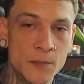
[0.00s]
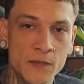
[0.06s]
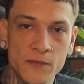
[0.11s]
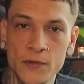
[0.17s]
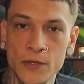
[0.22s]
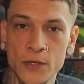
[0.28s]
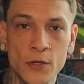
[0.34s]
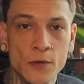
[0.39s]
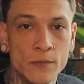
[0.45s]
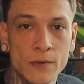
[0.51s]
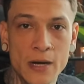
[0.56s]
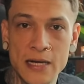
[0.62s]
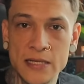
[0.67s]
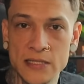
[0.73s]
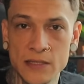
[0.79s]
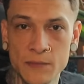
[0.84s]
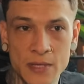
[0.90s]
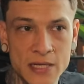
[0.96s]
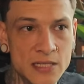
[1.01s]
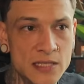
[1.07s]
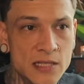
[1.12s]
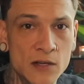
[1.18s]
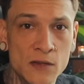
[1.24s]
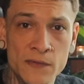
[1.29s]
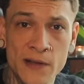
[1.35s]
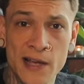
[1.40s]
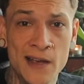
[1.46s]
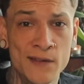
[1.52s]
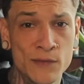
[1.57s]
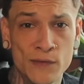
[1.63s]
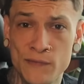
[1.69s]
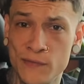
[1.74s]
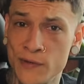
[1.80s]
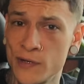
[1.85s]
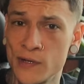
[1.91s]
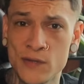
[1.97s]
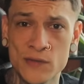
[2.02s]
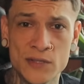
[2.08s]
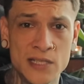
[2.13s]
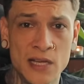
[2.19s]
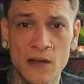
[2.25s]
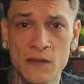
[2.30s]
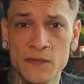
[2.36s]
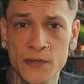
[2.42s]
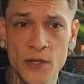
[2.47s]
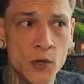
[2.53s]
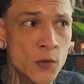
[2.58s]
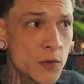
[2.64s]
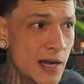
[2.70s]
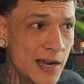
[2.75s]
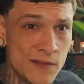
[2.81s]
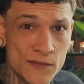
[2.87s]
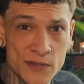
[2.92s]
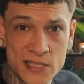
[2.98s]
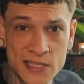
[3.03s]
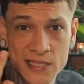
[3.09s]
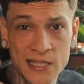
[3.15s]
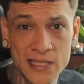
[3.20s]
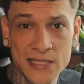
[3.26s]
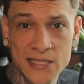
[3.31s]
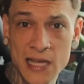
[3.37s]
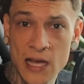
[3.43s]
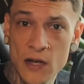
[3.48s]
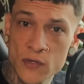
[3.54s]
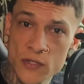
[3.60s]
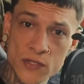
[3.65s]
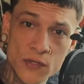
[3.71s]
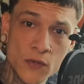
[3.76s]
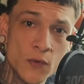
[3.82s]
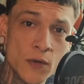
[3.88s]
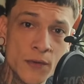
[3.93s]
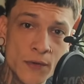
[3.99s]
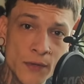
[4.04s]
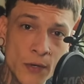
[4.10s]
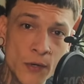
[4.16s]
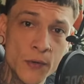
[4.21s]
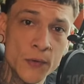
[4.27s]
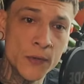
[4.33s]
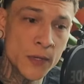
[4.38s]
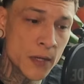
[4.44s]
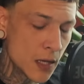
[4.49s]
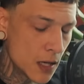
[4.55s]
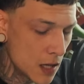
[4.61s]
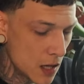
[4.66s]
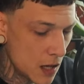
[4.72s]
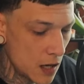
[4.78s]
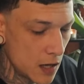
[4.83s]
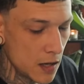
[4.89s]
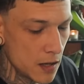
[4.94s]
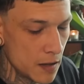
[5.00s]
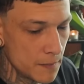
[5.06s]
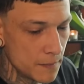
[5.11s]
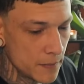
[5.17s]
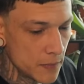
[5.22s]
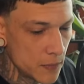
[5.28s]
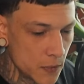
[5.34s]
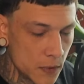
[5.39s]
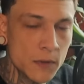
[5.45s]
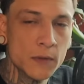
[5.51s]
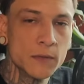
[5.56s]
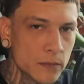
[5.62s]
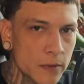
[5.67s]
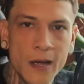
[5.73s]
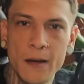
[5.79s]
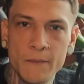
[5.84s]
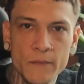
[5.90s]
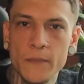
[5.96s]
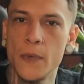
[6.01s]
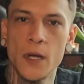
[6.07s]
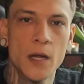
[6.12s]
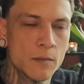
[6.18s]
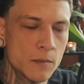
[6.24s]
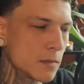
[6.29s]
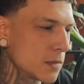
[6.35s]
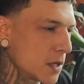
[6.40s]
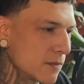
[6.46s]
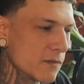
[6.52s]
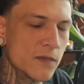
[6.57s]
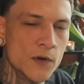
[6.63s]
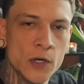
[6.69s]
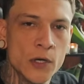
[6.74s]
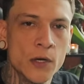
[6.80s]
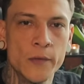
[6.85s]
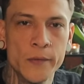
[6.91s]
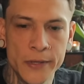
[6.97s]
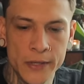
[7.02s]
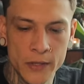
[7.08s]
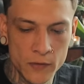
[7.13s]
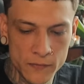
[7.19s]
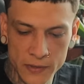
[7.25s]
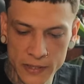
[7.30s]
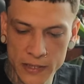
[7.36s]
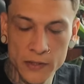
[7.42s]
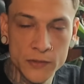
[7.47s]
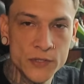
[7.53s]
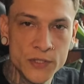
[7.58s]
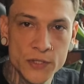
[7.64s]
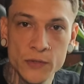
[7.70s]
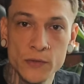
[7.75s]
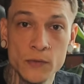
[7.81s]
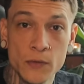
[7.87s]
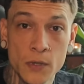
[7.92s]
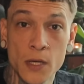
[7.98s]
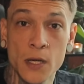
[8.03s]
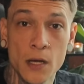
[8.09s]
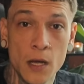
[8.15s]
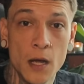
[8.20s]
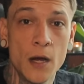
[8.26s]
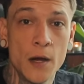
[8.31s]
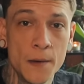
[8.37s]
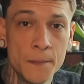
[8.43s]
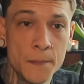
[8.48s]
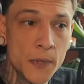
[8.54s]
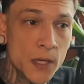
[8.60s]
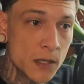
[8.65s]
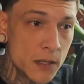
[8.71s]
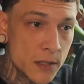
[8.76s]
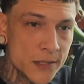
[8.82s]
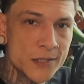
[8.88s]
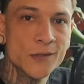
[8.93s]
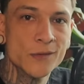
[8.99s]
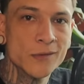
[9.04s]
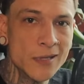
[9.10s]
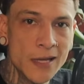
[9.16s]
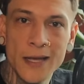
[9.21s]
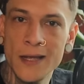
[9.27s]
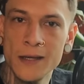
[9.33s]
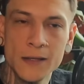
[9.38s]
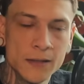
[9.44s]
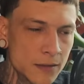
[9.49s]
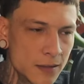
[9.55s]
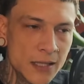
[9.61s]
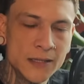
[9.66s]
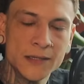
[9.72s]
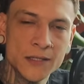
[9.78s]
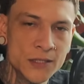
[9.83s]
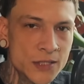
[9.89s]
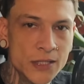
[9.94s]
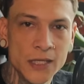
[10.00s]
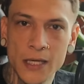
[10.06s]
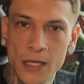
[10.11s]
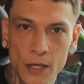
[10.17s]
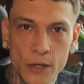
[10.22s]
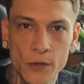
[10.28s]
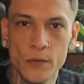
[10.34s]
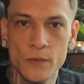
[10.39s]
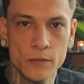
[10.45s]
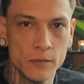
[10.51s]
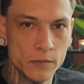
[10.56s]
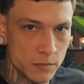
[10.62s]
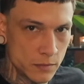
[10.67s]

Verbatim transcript: I'm a Virgo rising myself. I have a Virgo south node. I have a 6th house north node. I'm Virgo in over here too. So let the shit go.